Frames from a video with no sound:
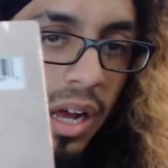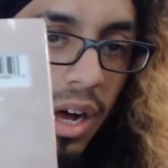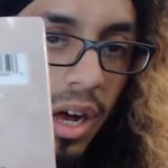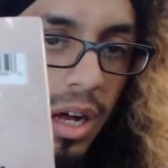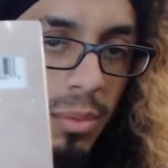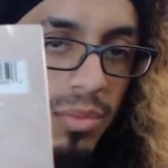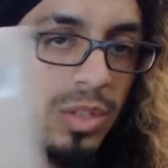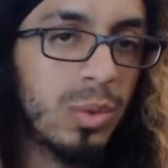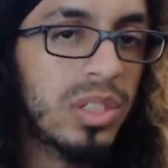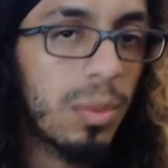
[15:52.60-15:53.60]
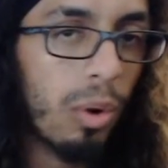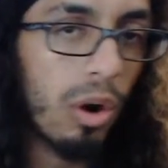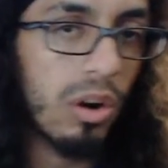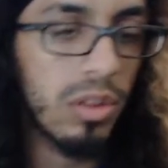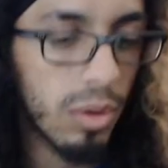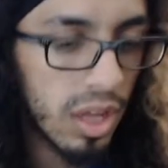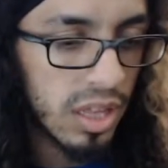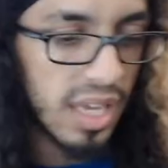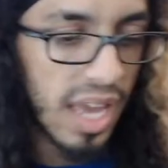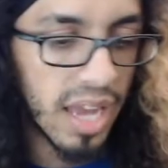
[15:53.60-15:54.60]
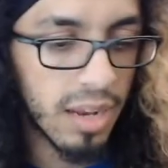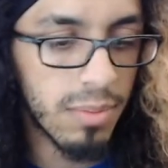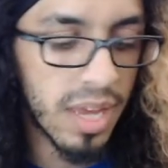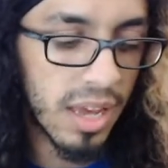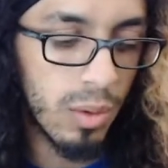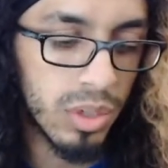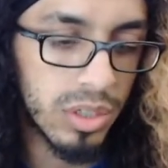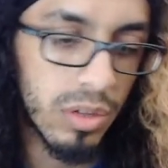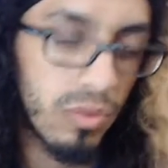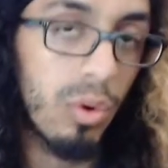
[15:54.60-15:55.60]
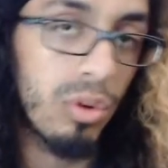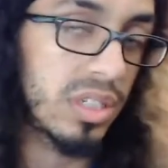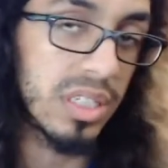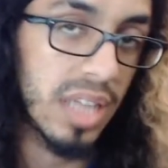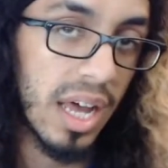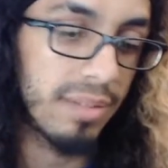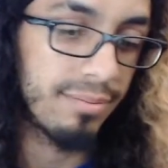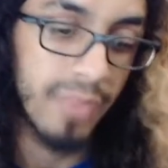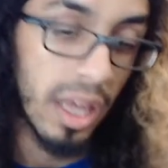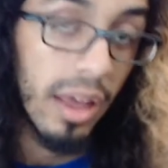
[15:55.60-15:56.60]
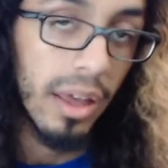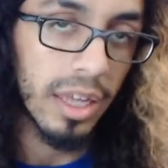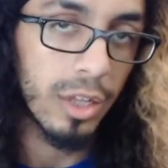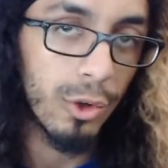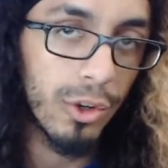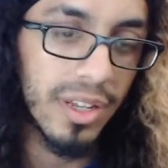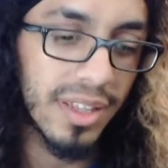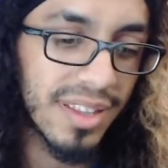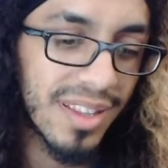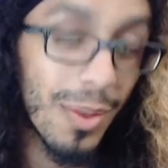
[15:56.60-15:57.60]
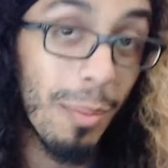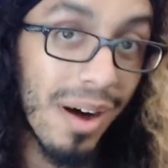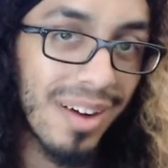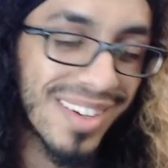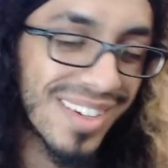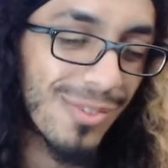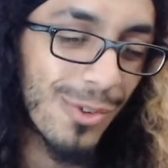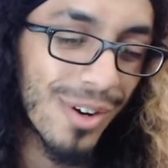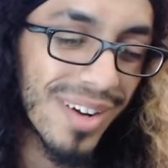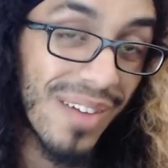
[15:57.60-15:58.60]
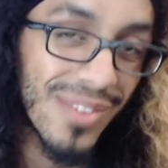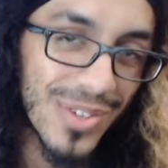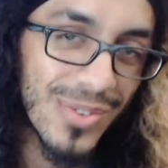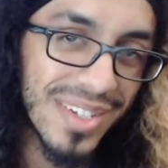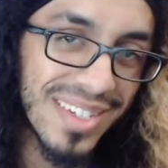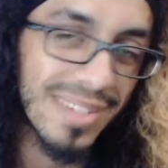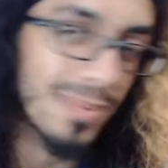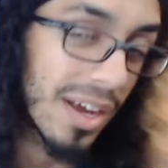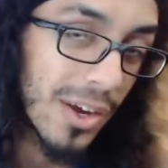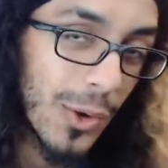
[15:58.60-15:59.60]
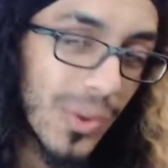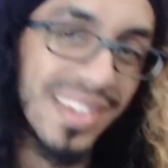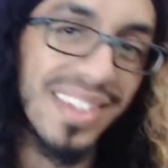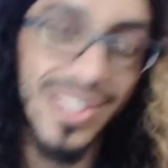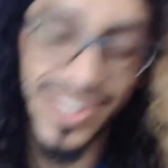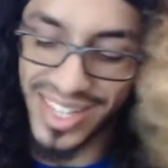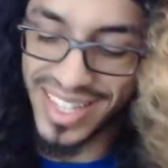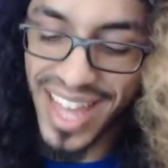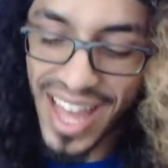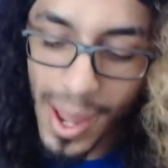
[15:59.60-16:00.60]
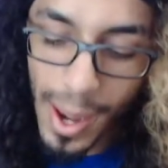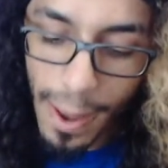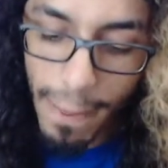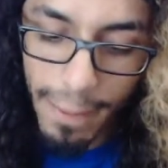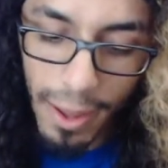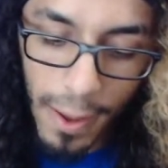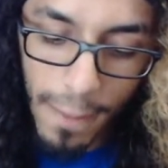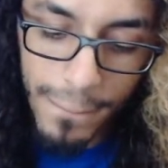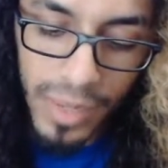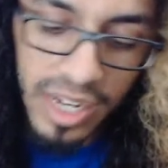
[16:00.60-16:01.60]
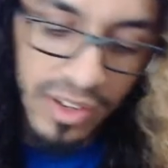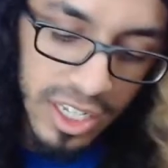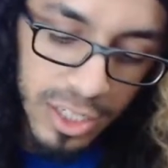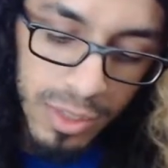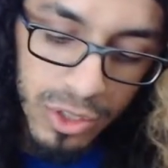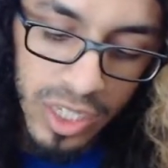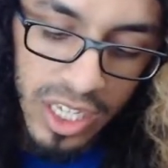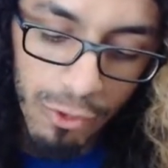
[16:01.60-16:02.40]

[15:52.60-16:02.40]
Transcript: Um, this was a part in the, in the anime, which of course is not included in the manga for obvious reasons. I'm not going to go into detail on that. Um, but is Mitsuki